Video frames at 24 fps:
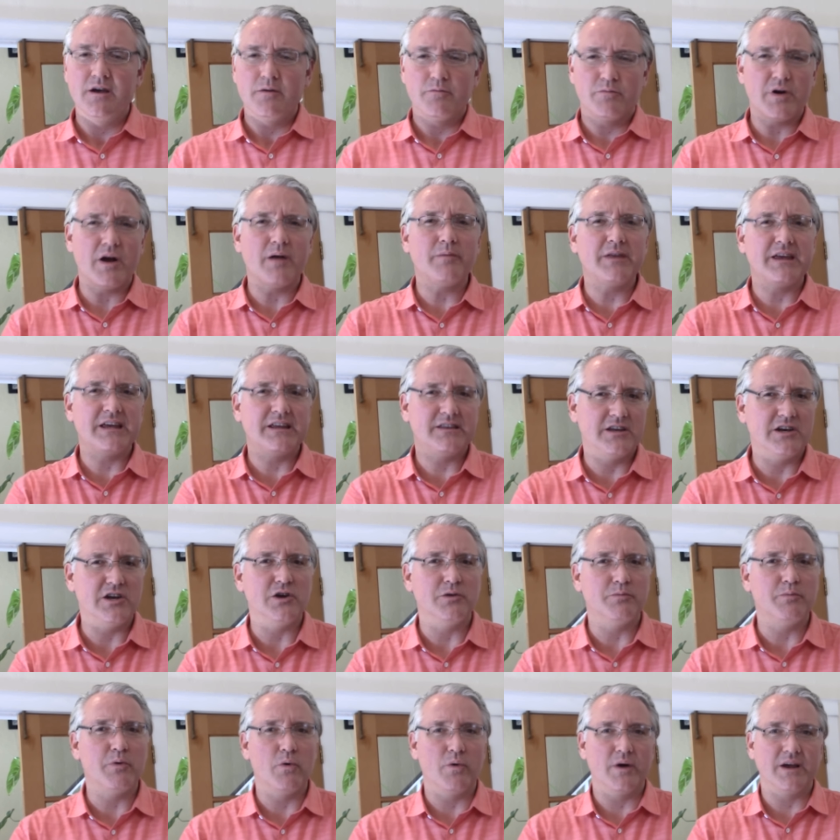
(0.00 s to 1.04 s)
probably in the
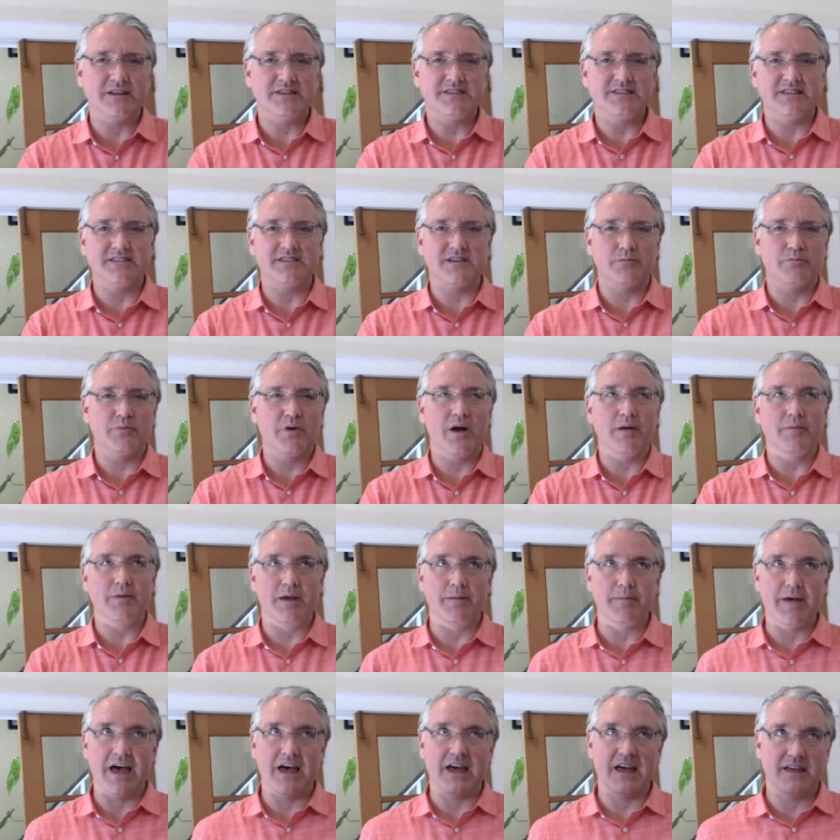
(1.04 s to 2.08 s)
new points system, probably
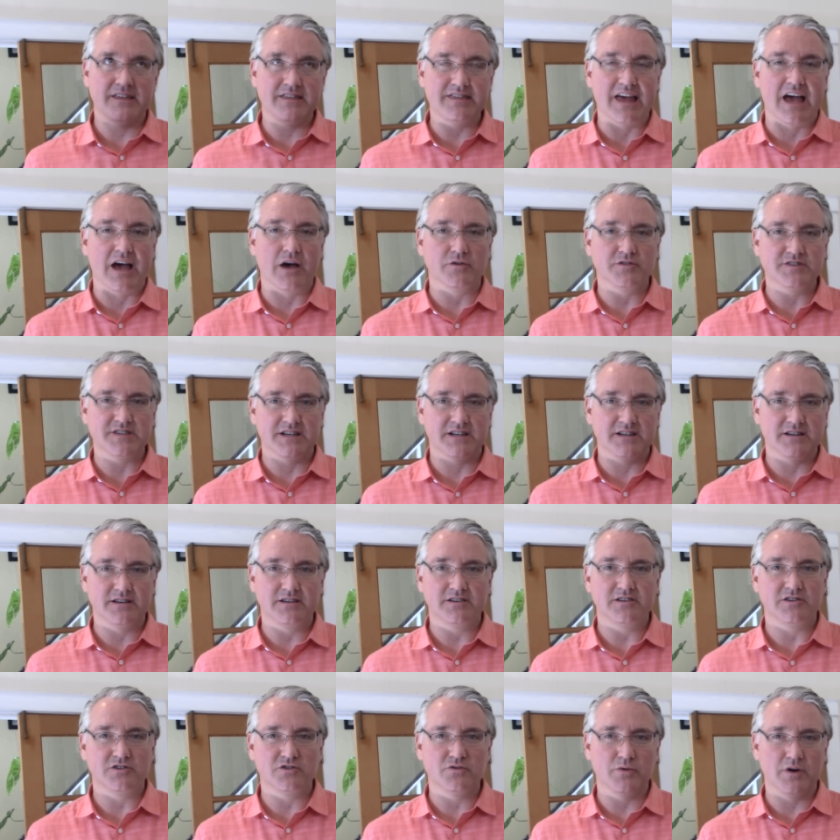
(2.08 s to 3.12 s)
about 1,000
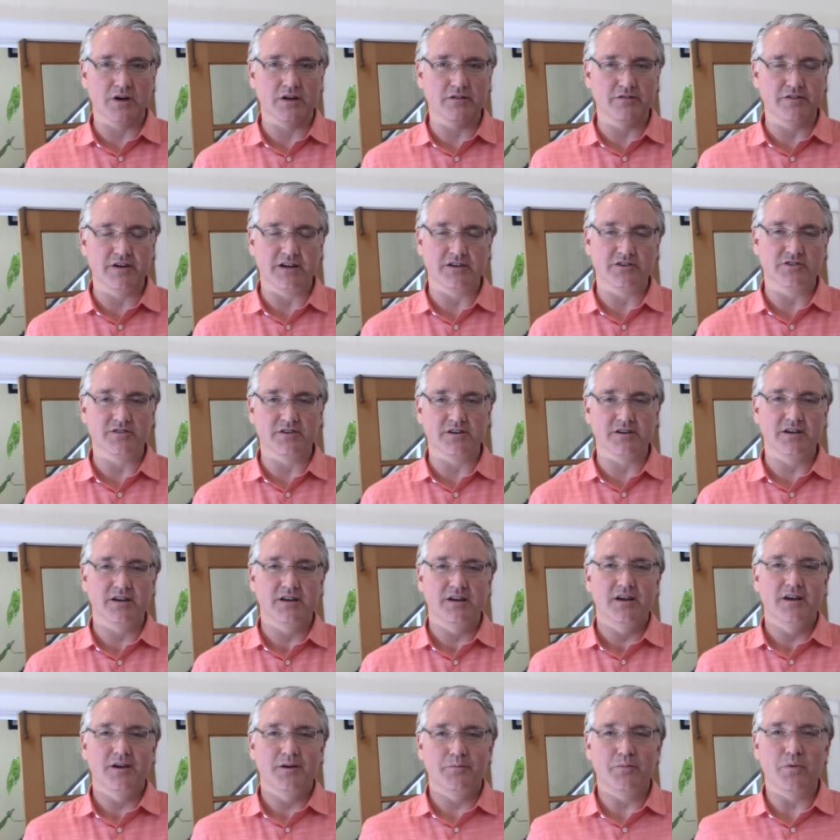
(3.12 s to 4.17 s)
to 1,200
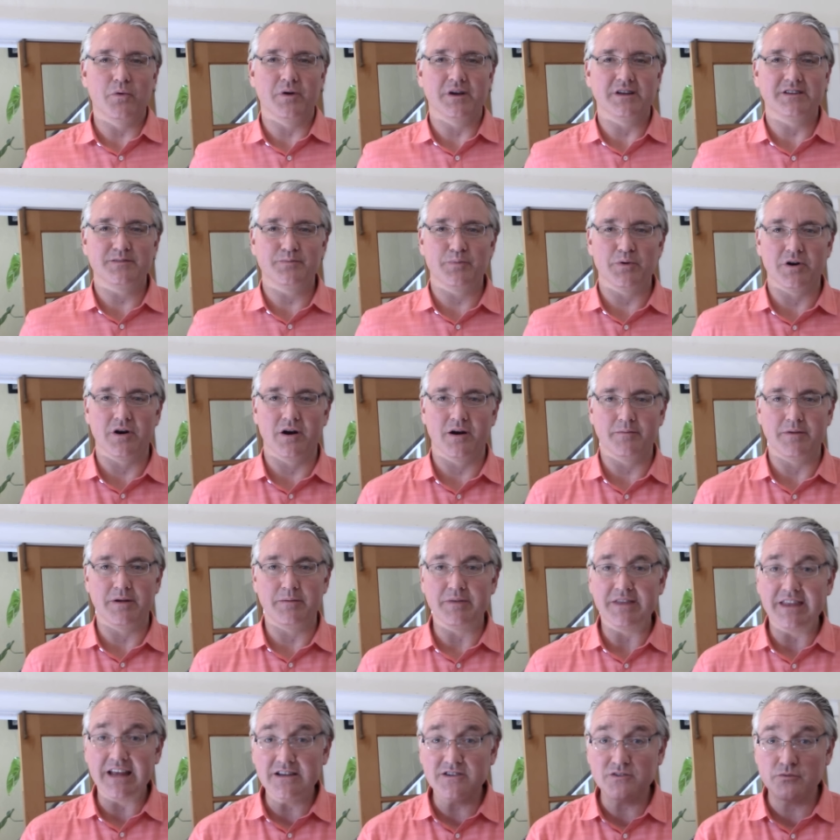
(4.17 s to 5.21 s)
points per army.
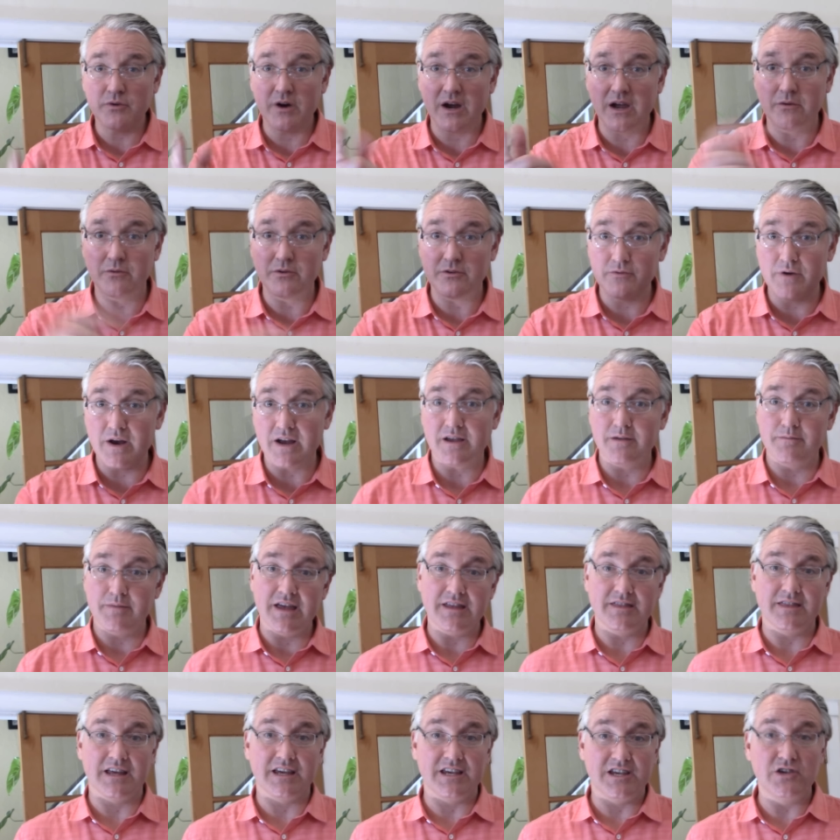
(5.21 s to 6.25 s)
But that's where I would
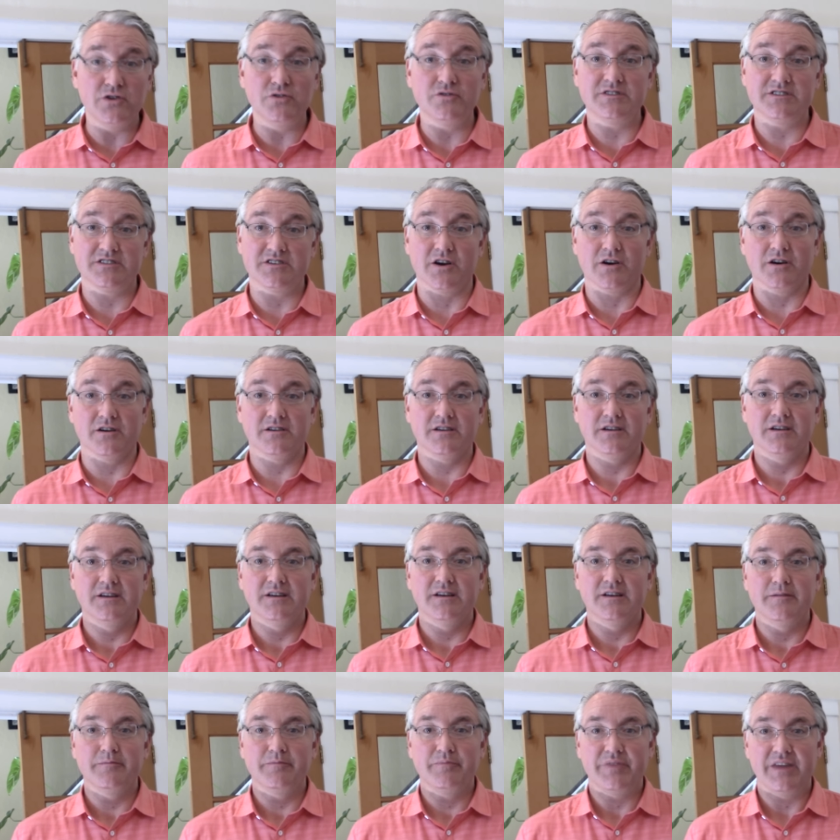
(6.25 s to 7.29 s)
recommend that you start.
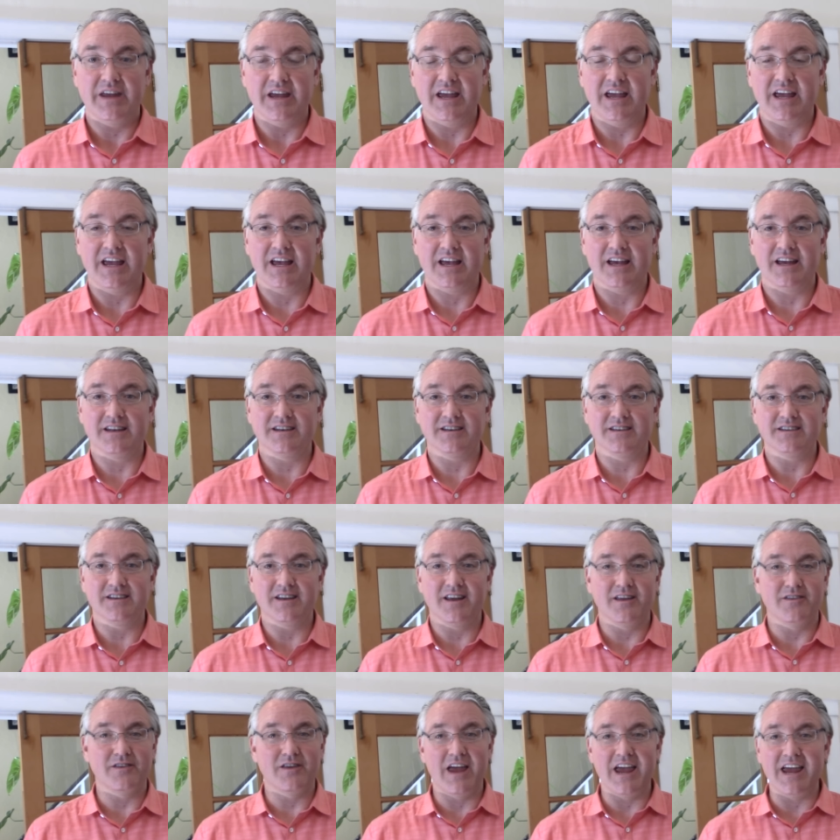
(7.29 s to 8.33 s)
And
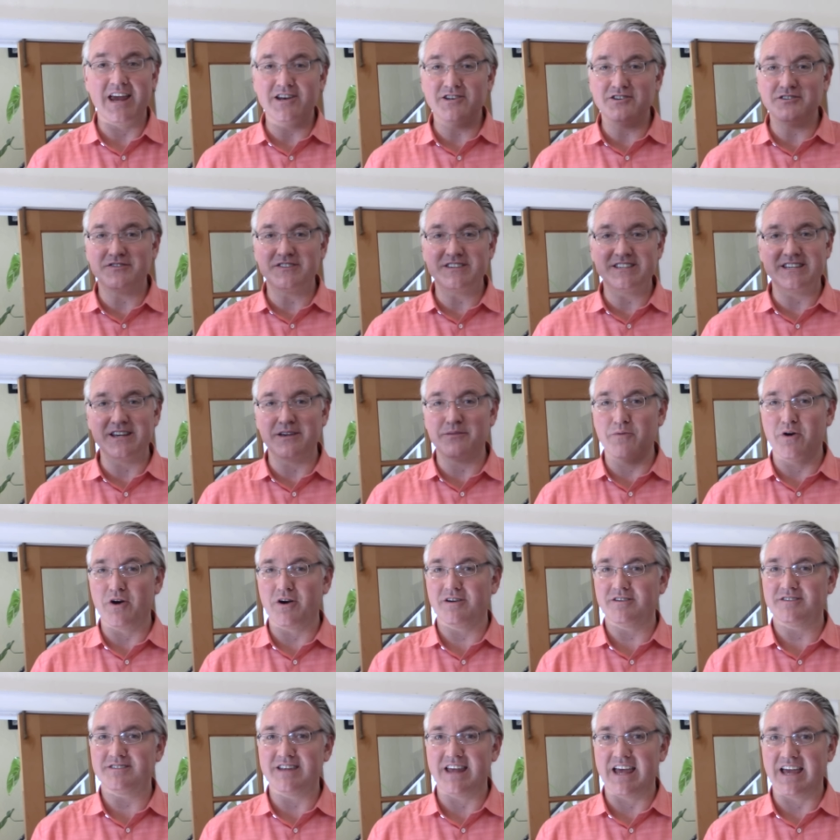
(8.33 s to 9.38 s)
uh, Age of
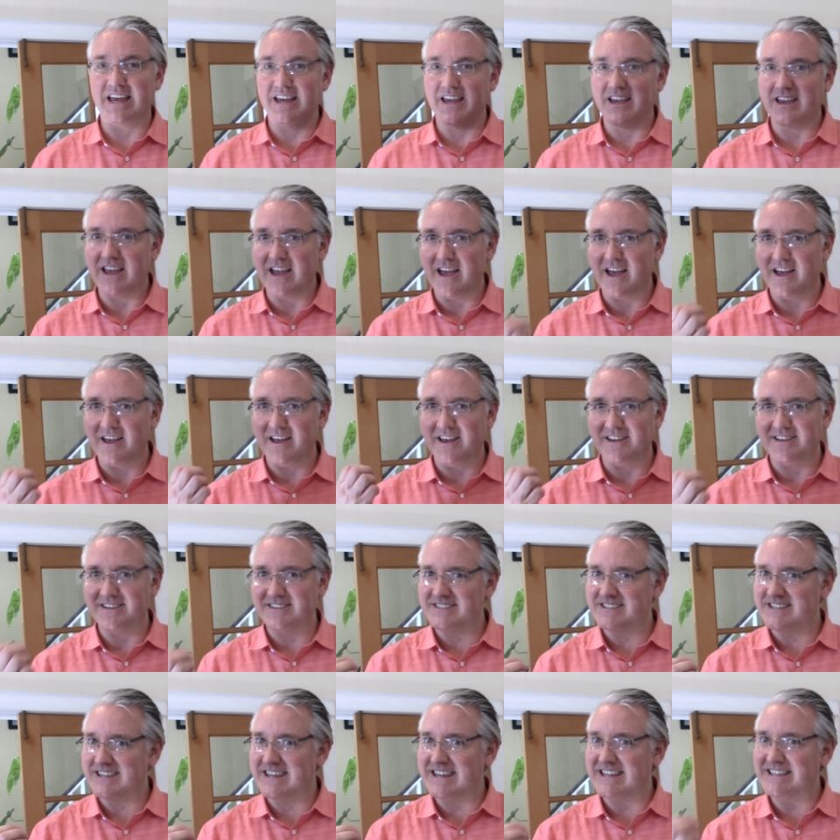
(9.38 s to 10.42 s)
Sigmar is like, uh,
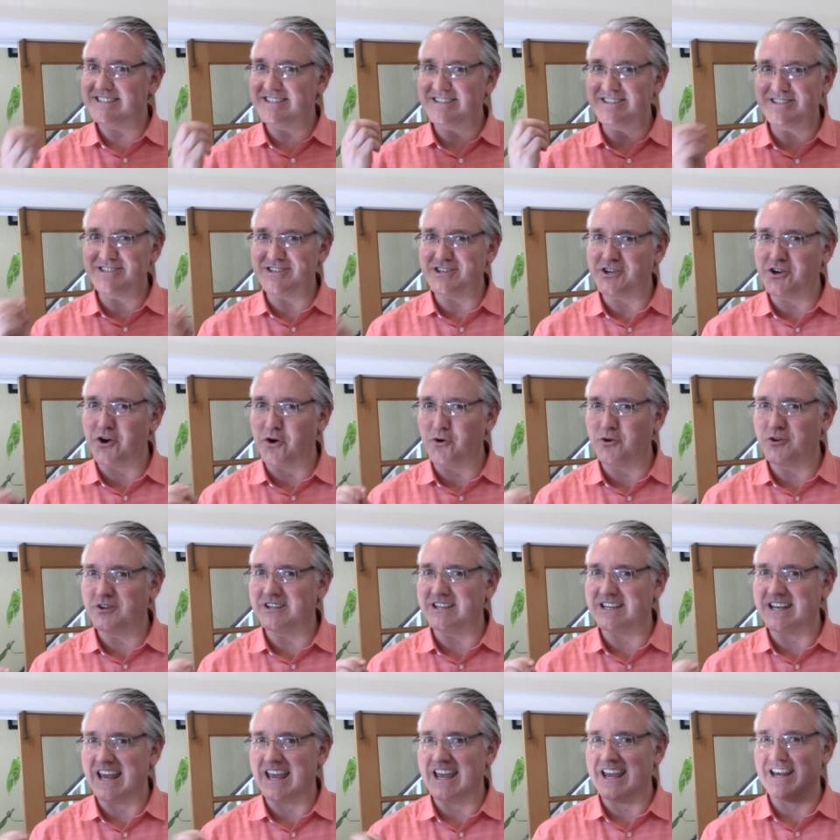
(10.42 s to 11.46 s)
is this is the
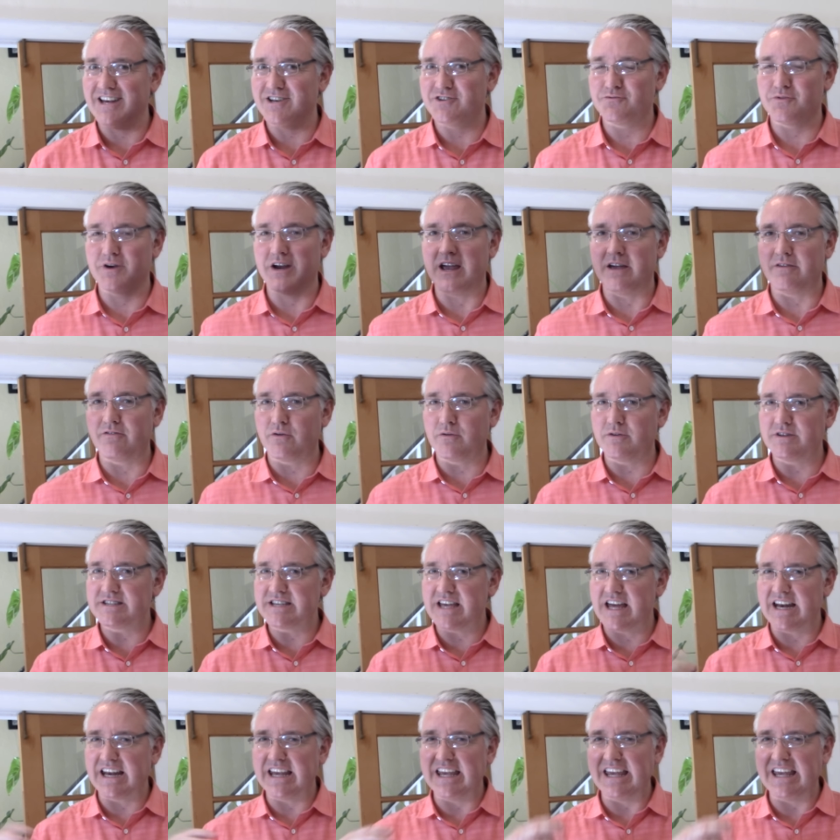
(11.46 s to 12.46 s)
golden age where everyone's kind of